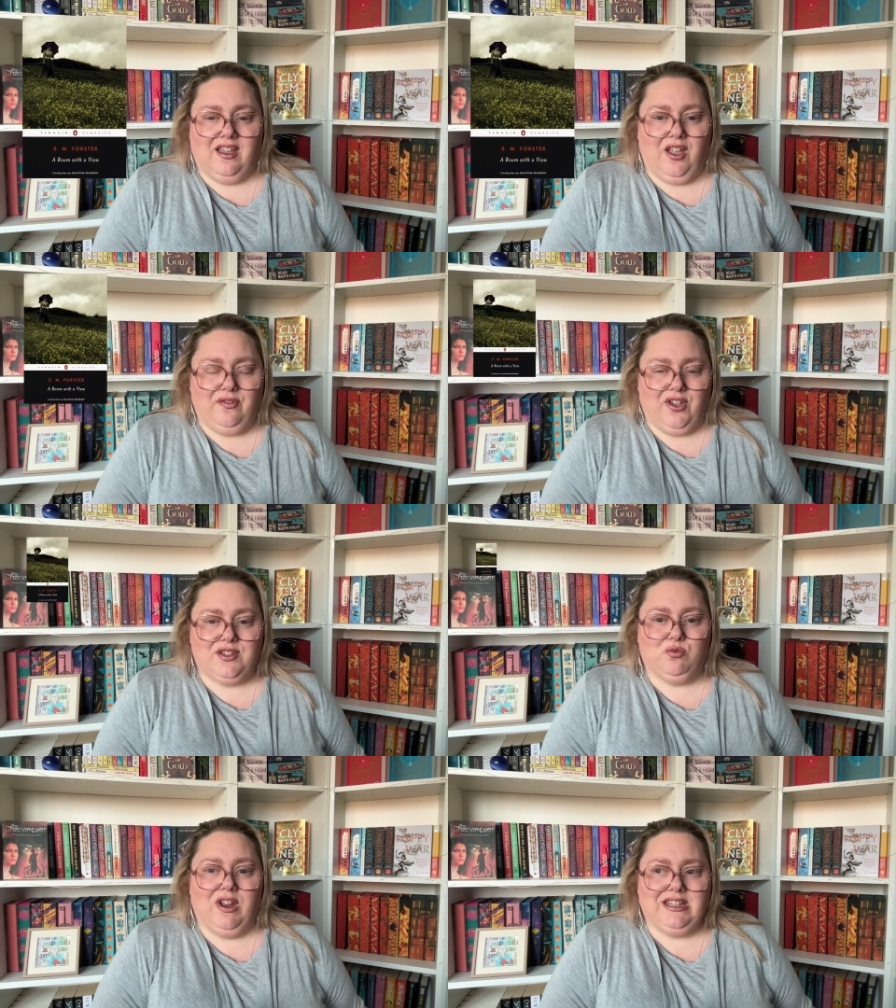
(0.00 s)
I
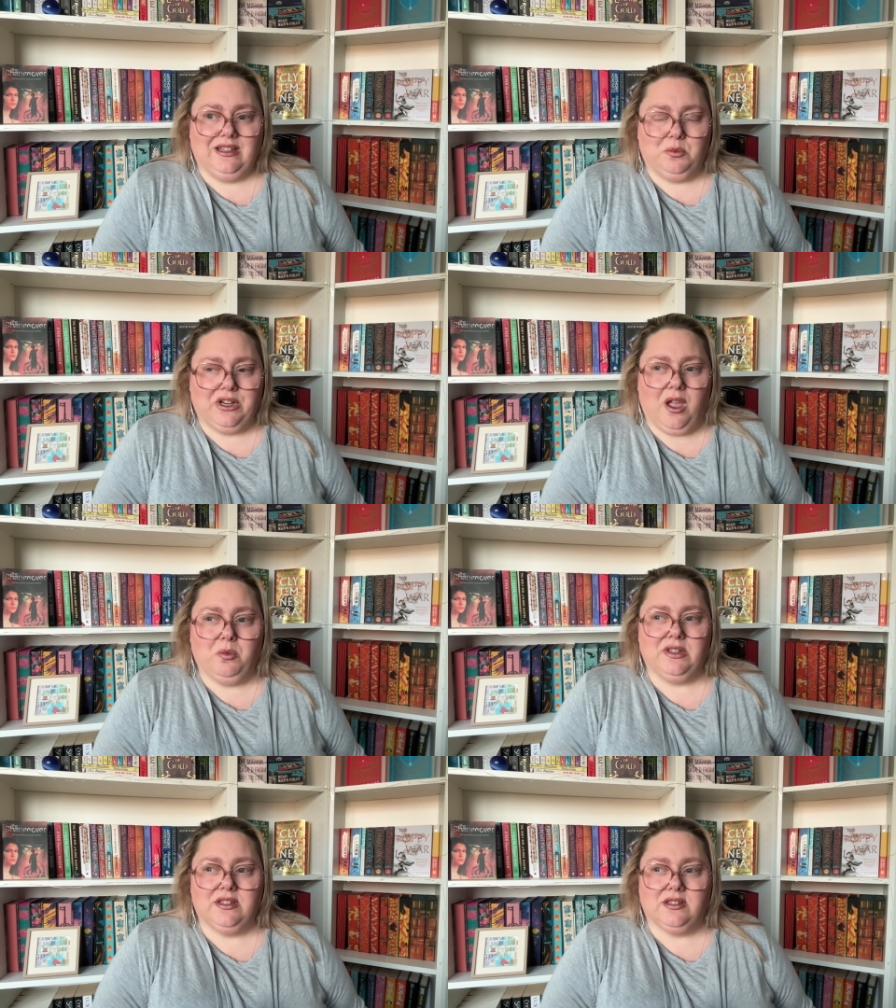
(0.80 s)
first read it when I
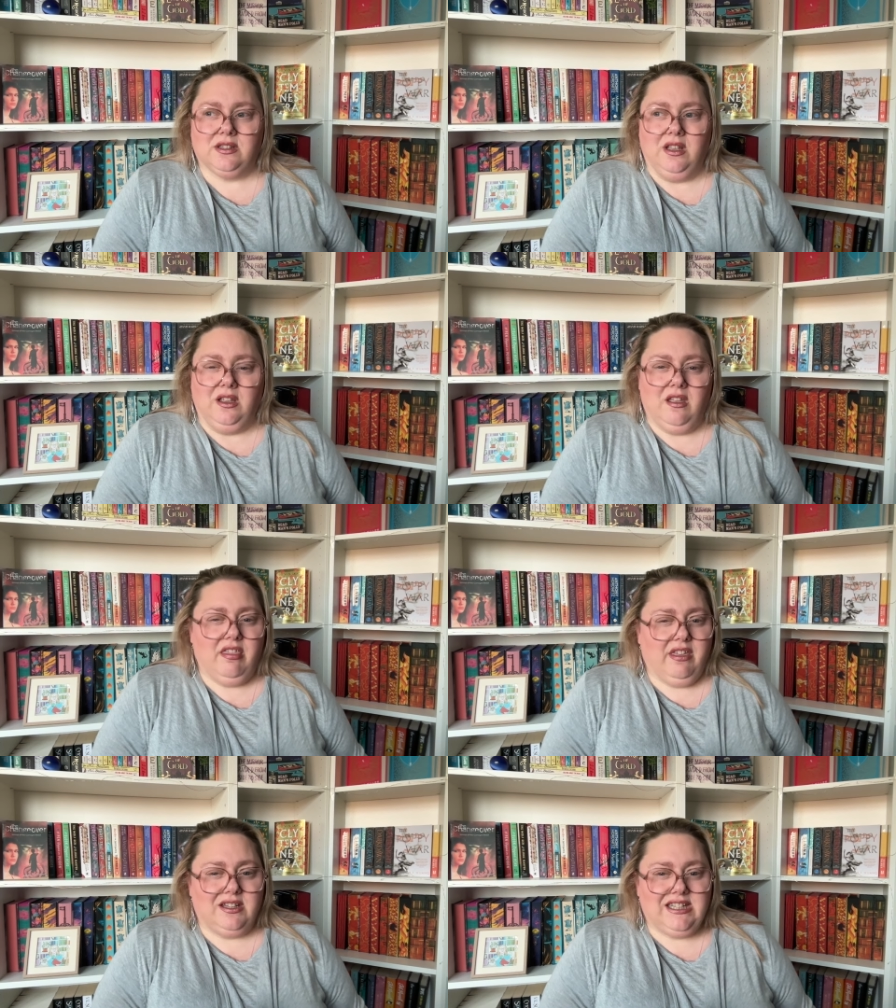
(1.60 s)
was
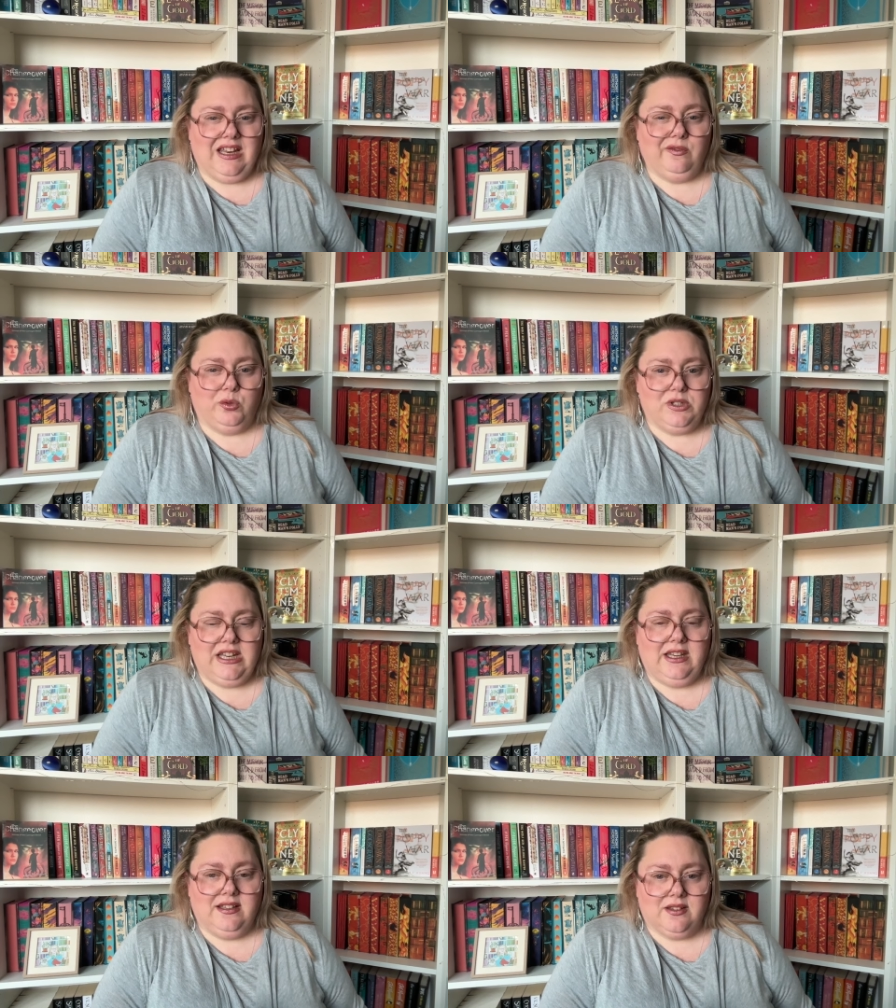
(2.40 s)
13,
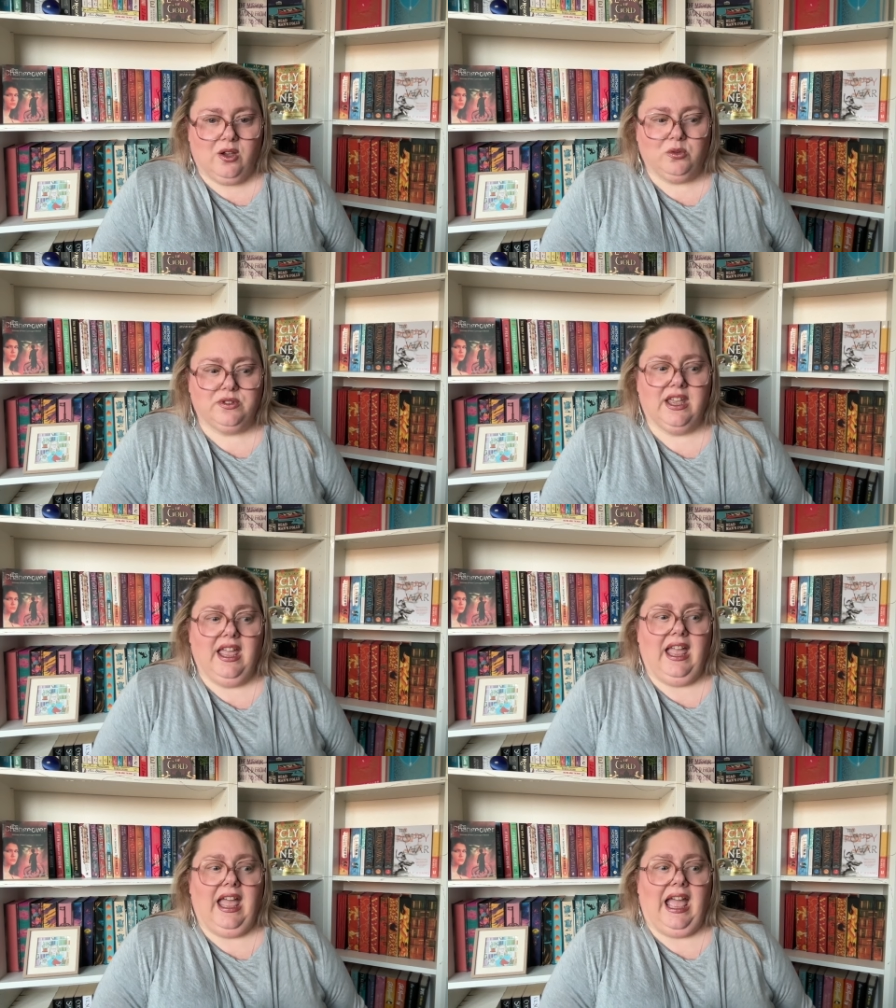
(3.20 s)
14 years old
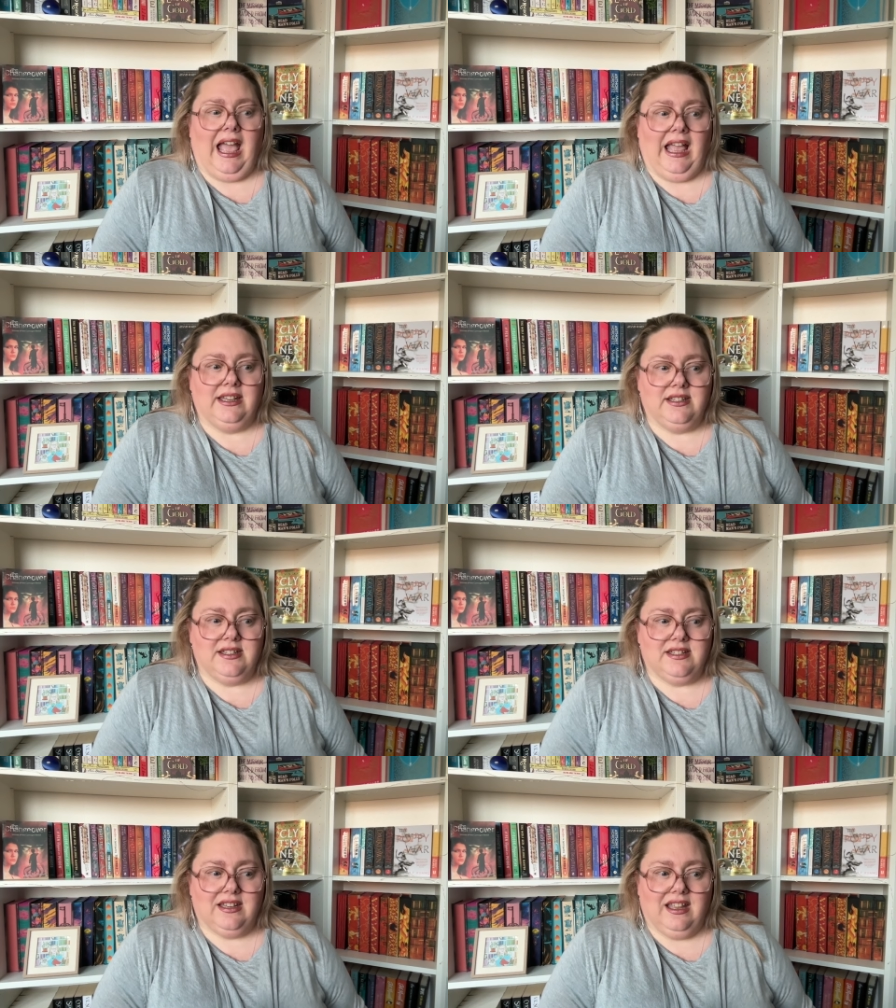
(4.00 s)

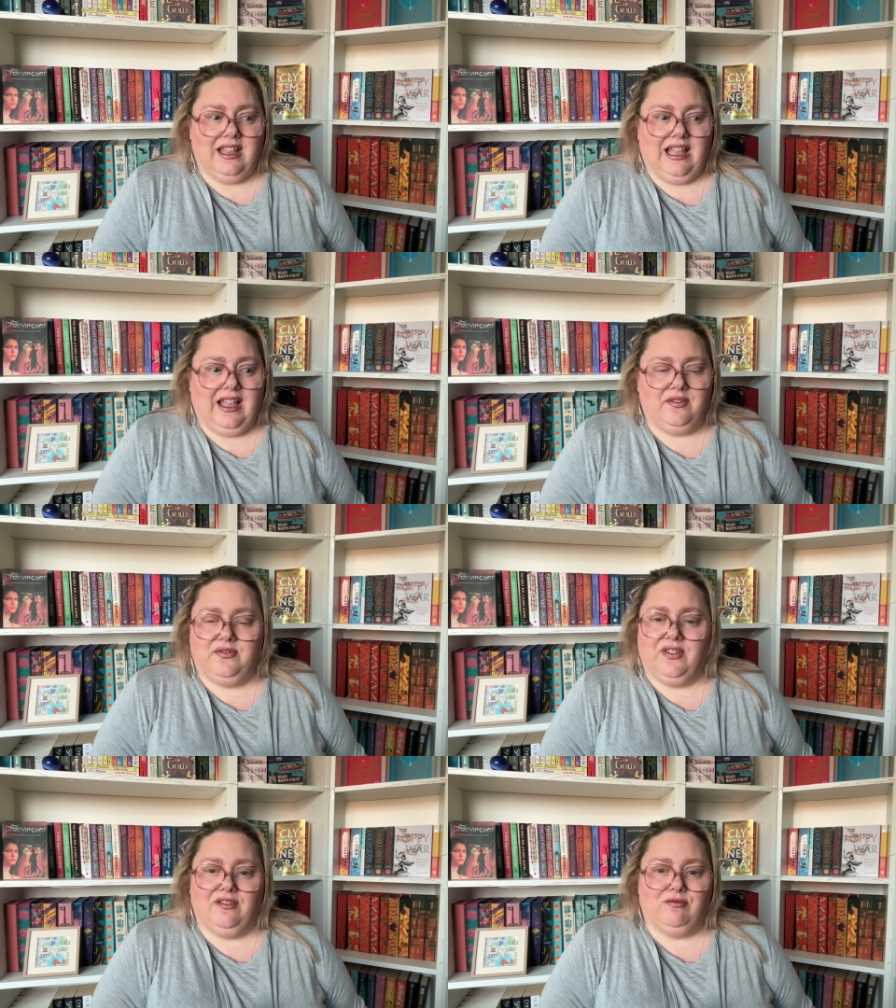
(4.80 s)
and have
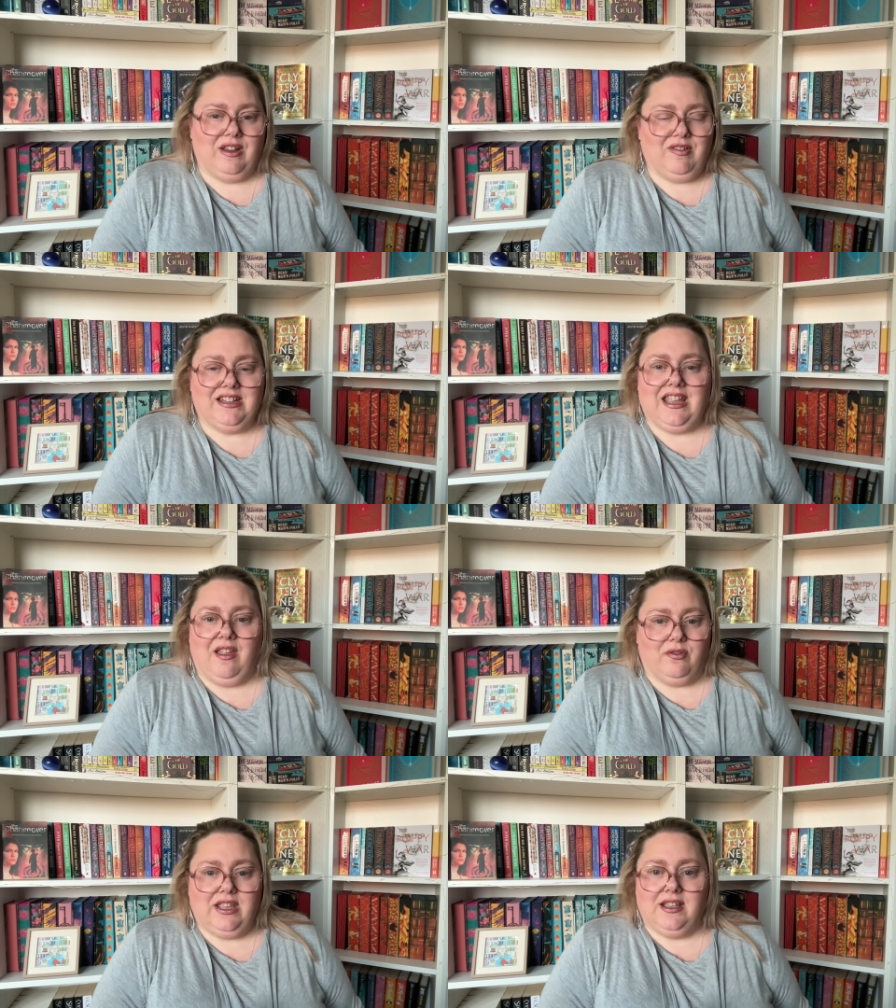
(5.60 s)
reread it
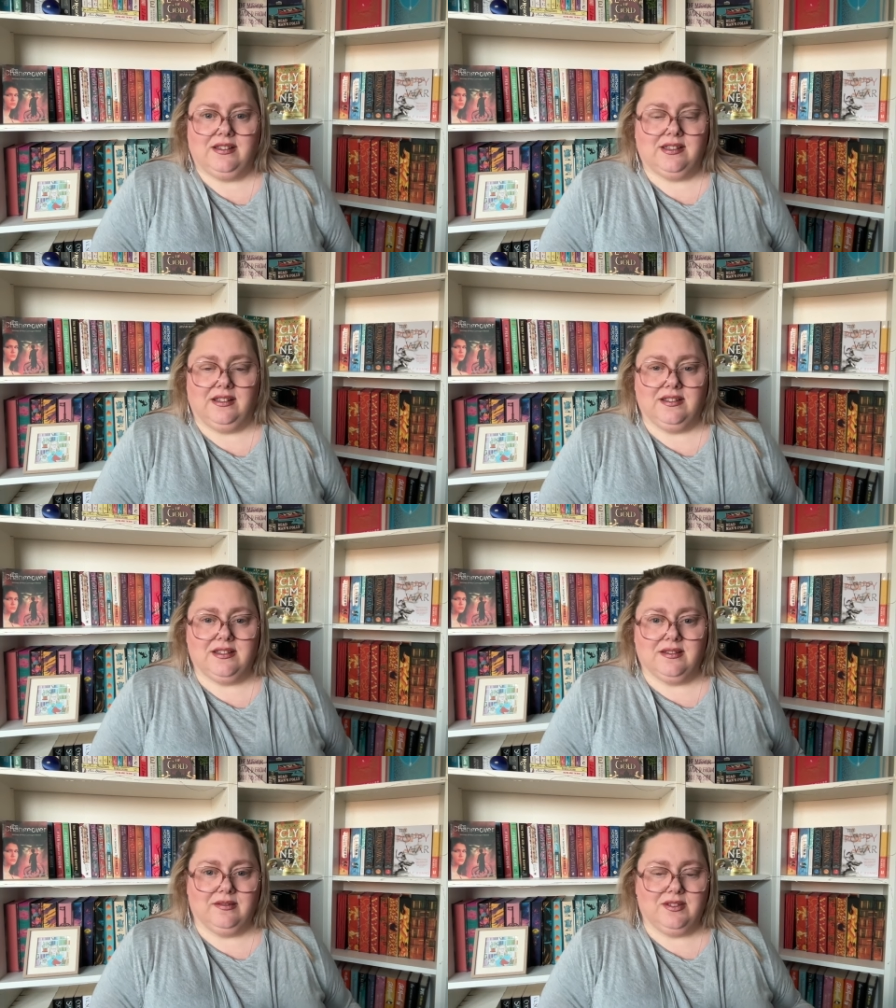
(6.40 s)
every year
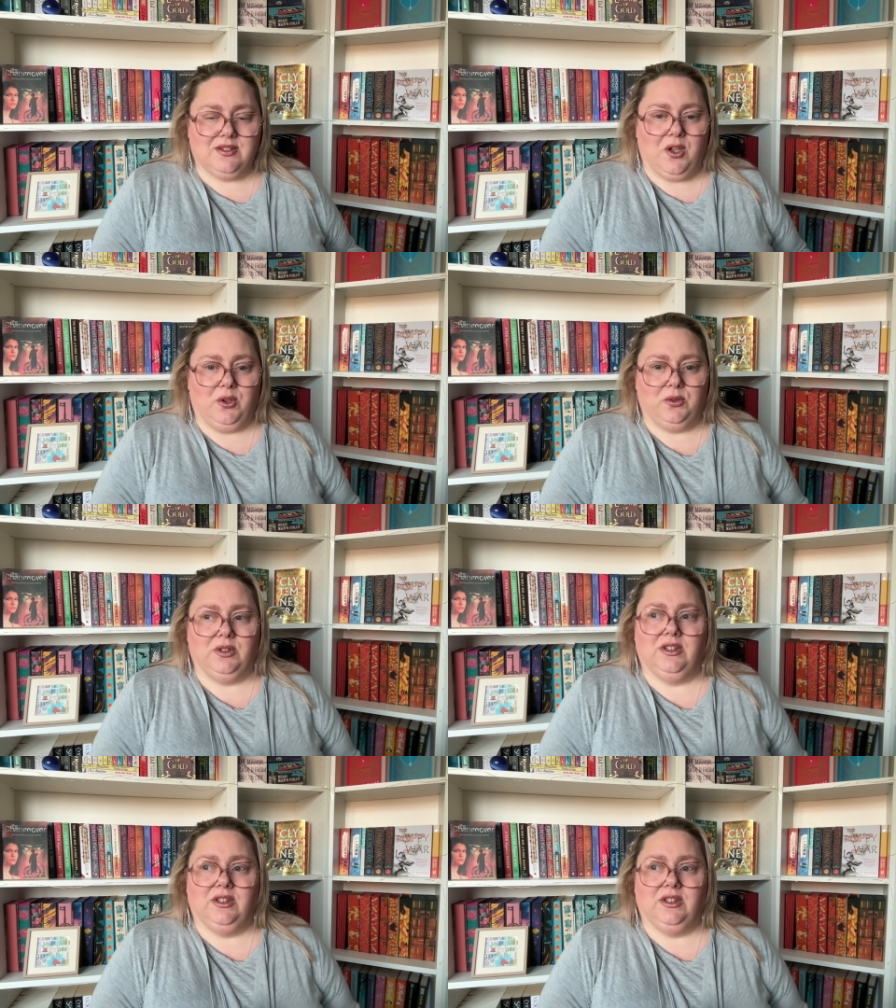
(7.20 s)
since. So